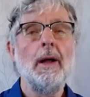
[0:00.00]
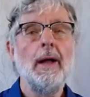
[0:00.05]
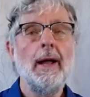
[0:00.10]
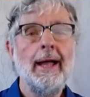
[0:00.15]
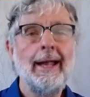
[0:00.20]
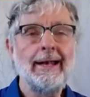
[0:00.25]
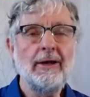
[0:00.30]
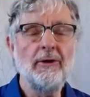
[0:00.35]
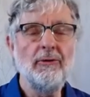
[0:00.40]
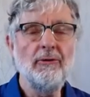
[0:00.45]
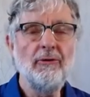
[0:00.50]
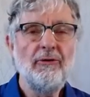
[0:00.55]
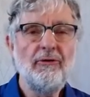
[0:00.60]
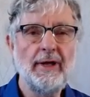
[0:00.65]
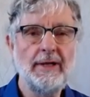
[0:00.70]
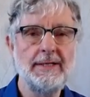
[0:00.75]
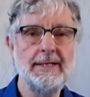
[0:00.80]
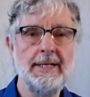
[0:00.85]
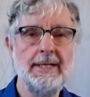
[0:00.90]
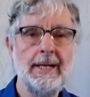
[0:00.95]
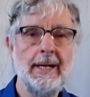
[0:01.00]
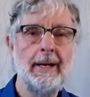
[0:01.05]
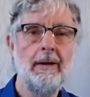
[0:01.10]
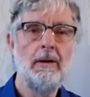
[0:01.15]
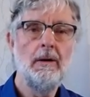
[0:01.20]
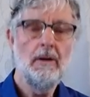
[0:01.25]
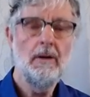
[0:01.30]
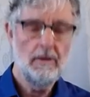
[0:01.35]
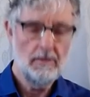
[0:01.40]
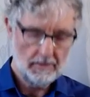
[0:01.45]
it can fit in
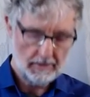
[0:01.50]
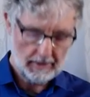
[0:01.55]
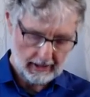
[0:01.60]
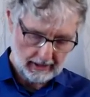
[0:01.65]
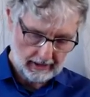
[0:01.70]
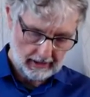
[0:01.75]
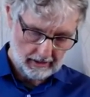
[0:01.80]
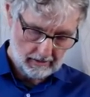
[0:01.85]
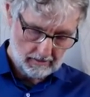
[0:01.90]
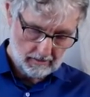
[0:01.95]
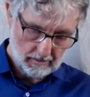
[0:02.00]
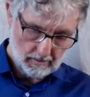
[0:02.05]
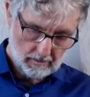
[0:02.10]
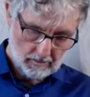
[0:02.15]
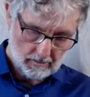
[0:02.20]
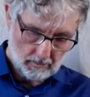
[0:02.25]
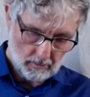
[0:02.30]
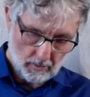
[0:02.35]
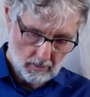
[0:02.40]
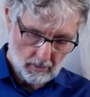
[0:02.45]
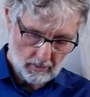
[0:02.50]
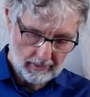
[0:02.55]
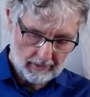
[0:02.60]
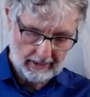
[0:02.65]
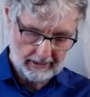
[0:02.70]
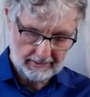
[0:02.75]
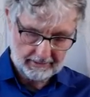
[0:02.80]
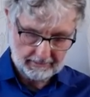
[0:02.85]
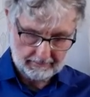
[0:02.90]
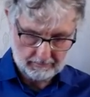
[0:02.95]
all
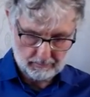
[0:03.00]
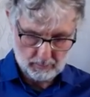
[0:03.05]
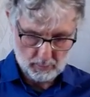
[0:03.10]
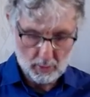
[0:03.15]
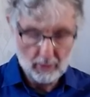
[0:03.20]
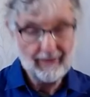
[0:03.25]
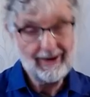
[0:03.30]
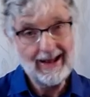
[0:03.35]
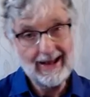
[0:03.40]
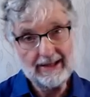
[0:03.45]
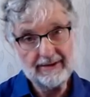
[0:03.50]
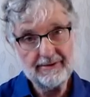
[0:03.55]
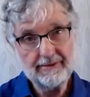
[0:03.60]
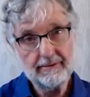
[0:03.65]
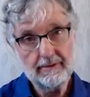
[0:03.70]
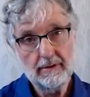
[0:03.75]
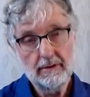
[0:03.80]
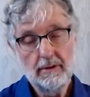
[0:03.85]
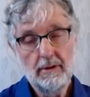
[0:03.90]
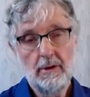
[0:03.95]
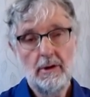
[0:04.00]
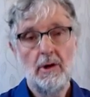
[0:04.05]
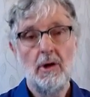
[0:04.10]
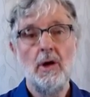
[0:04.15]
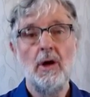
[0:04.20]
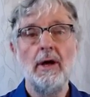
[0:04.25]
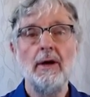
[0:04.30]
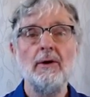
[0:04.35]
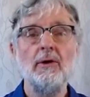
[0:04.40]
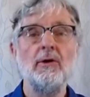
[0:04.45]
these mores
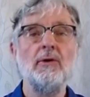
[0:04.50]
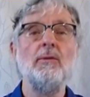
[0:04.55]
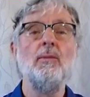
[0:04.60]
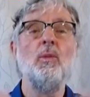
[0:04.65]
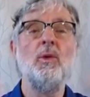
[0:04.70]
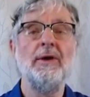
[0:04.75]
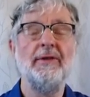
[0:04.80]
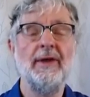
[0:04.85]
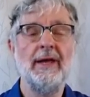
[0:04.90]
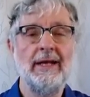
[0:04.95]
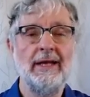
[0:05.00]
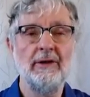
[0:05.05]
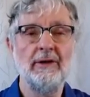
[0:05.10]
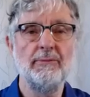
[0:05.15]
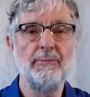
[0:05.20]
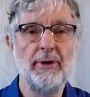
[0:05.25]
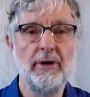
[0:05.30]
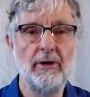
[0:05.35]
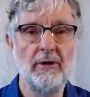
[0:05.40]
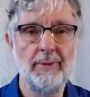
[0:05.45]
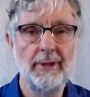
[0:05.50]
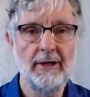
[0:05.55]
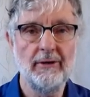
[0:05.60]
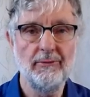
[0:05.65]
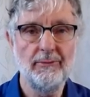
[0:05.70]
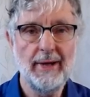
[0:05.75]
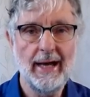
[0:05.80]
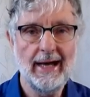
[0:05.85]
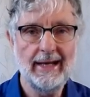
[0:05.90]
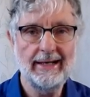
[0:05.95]
within its pyramid
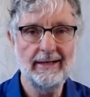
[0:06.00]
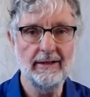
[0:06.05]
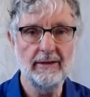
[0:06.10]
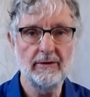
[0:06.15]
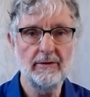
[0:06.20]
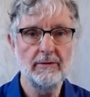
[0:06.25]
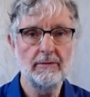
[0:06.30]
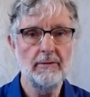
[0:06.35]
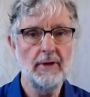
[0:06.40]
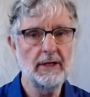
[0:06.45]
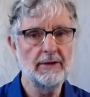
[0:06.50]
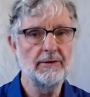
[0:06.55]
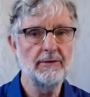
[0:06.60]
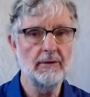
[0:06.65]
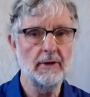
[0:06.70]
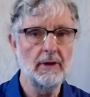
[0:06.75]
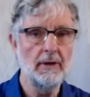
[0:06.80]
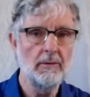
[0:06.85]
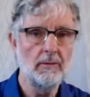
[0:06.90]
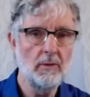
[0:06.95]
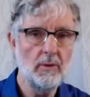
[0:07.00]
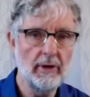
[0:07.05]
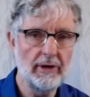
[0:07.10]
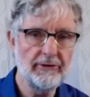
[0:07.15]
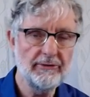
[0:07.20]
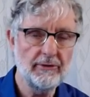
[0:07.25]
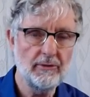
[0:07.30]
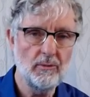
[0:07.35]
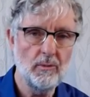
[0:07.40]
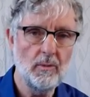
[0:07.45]
of patterns. That's the
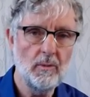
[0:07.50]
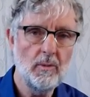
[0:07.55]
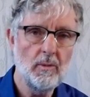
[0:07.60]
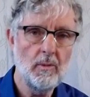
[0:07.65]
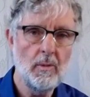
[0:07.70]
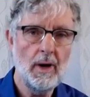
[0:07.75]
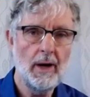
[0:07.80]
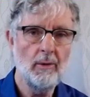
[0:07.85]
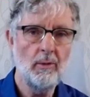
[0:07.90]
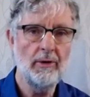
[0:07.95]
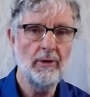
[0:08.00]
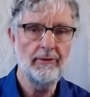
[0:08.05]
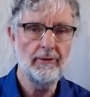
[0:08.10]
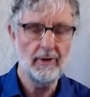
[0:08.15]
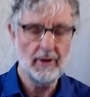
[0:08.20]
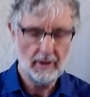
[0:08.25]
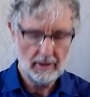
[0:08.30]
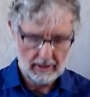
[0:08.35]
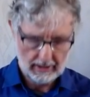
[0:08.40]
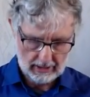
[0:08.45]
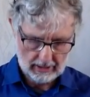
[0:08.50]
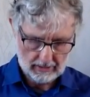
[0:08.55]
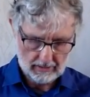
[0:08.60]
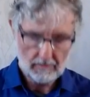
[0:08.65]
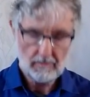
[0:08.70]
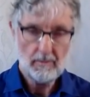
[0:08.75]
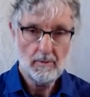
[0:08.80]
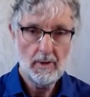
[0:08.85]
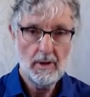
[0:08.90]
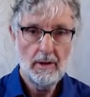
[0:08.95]
question I want to
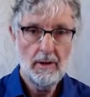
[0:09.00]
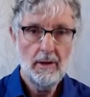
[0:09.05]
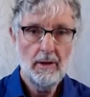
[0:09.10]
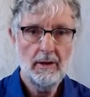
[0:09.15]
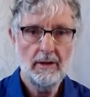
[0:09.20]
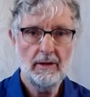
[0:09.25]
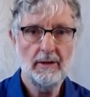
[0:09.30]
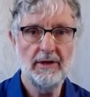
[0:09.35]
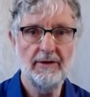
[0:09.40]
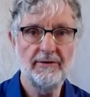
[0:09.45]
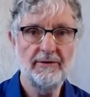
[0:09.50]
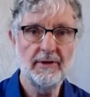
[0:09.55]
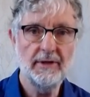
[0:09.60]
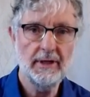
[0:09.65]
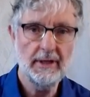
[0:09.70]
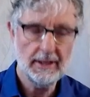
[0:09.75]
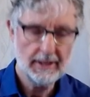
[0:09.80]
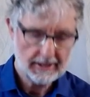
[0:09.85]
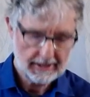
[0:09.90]
consider